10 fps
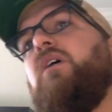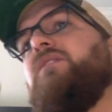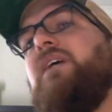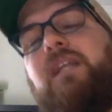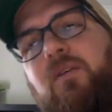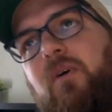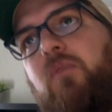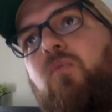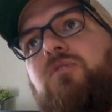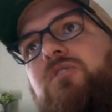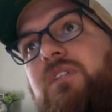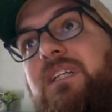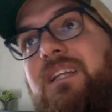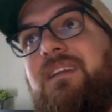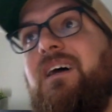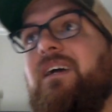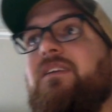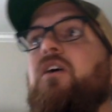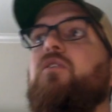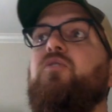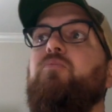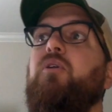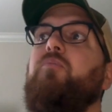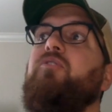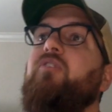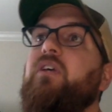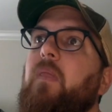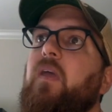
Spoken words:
So anyway, Wilson didn't like dollar diplomacy.